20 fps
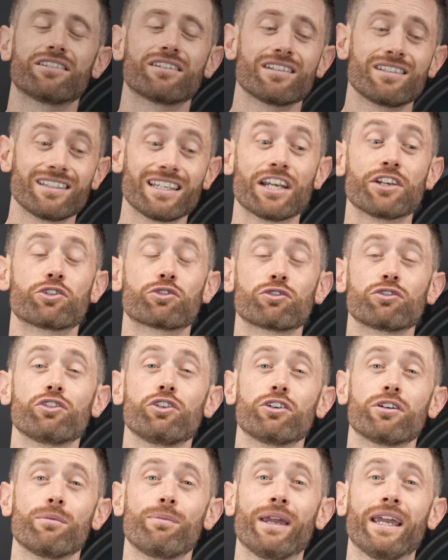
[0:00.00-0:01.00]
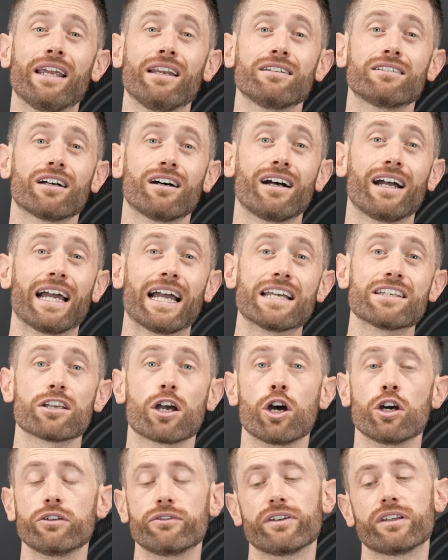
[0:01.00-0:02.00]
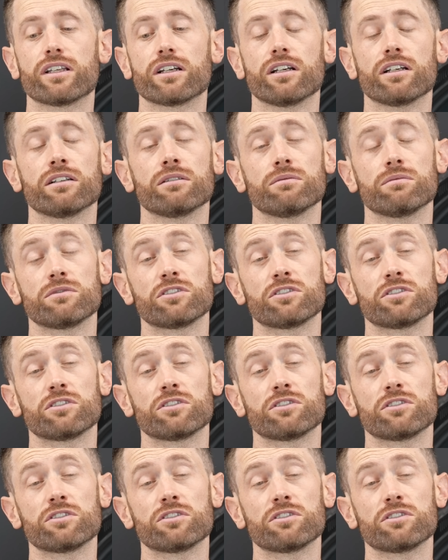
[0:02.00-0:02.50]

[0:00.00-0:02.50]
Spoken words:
the Central European tyre has over the